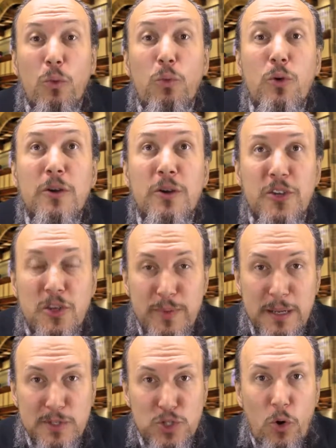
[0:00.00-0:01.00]
word to
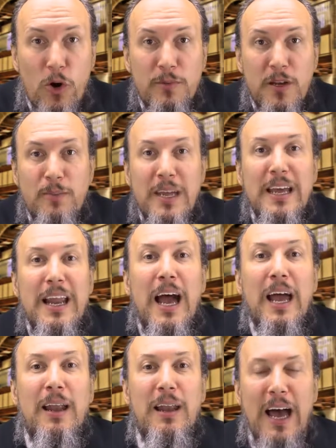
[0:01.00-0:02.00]
be absorbed in me, and
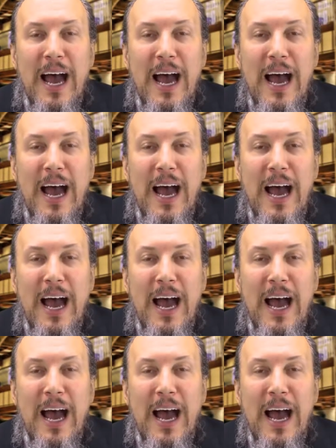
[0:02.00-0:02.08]
I,